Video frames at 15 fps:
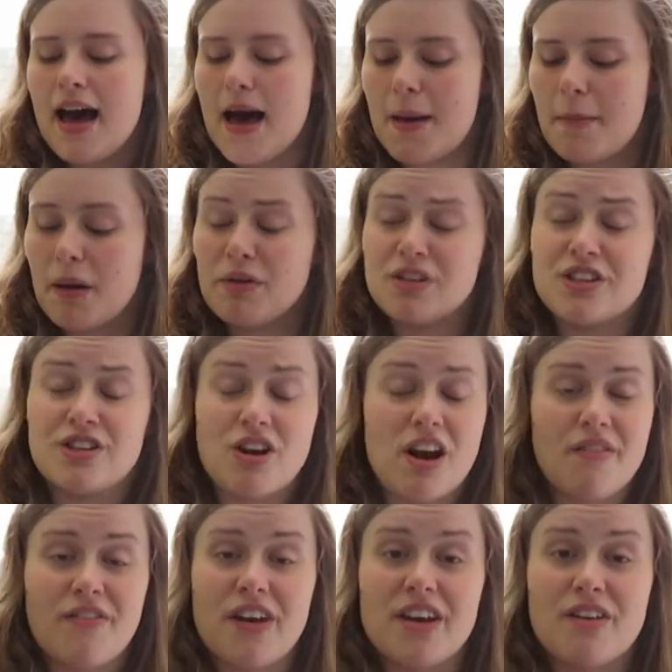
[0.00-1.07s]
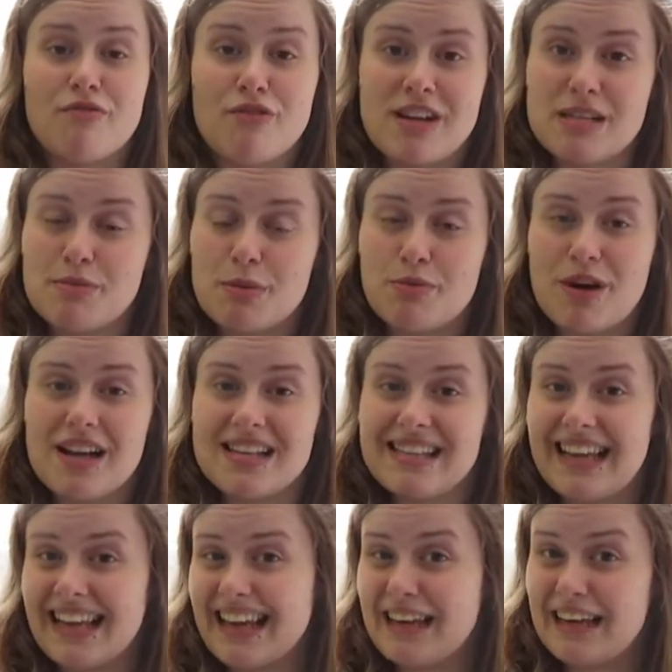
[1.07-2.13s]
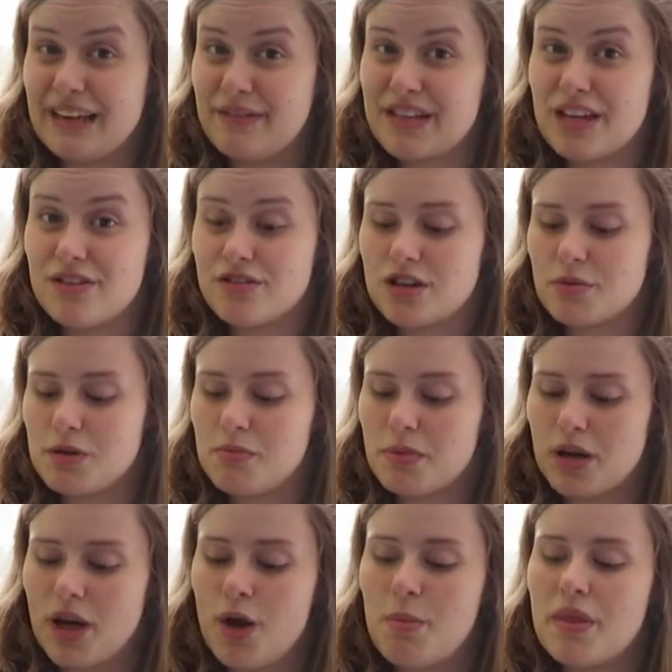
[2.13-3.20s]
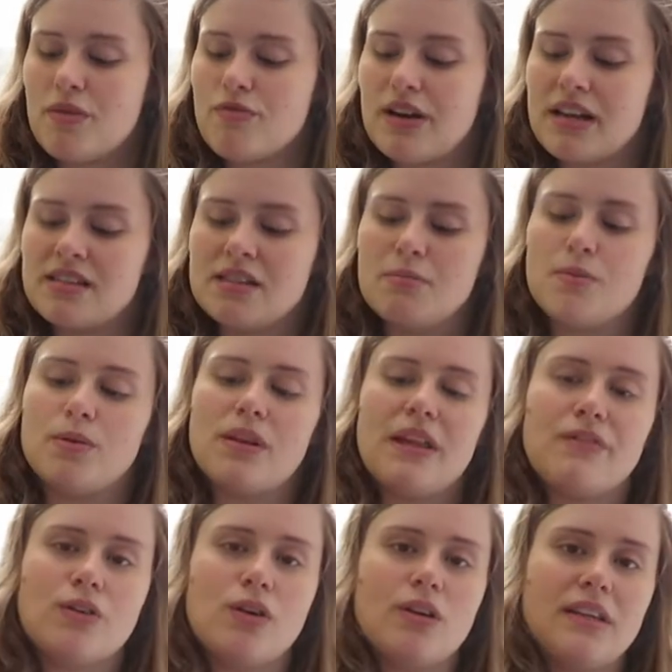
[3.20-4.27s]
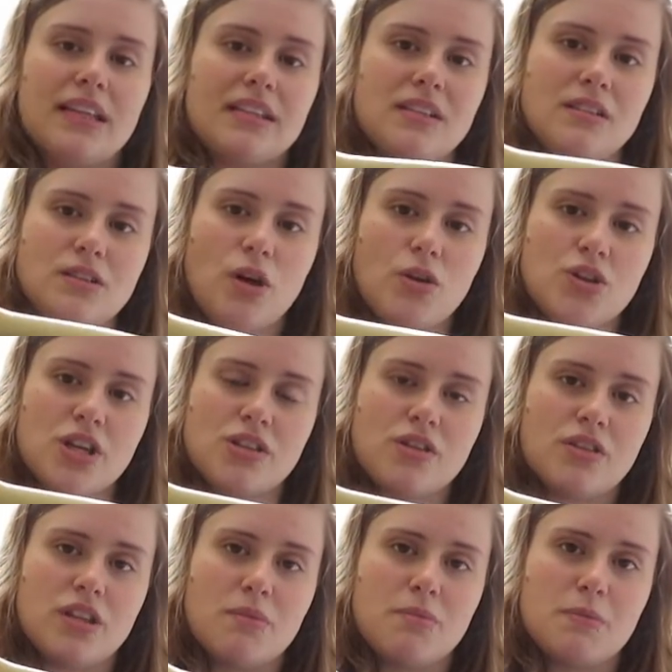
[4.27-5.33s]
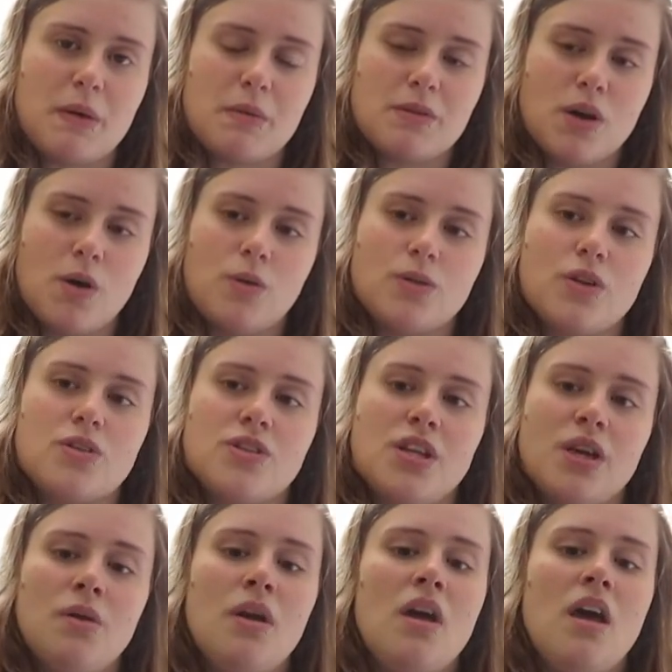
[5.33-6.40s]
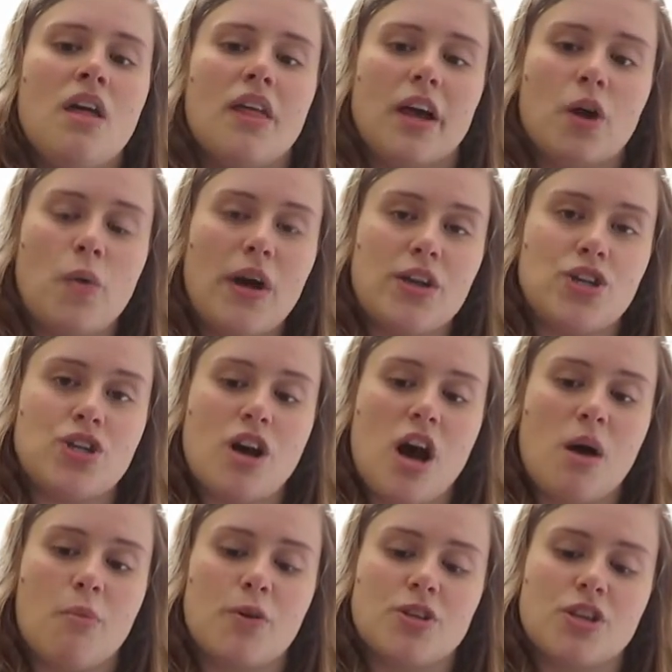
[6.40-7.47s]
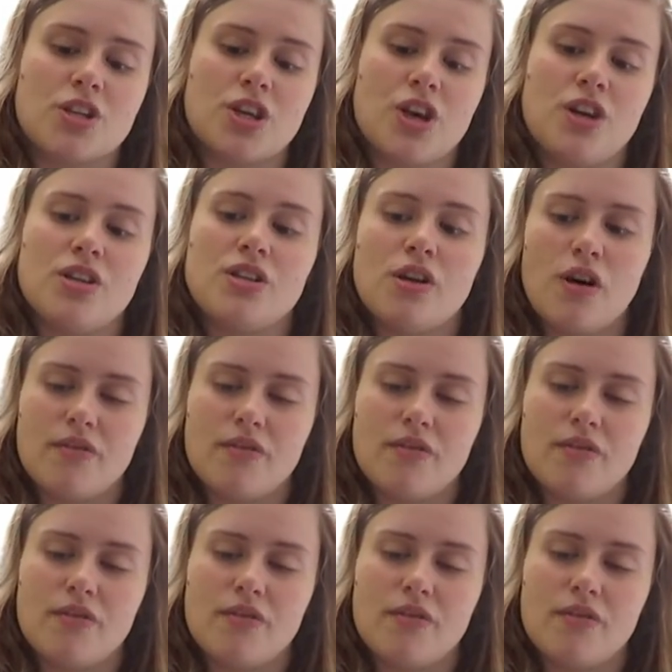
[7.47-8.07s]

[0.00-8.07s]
I would try and find a reasonably priced link and I'll leave it down in the description below, but they're really simple. They've got little notches on them to be able to hold on to. They're quite sharp, which is good.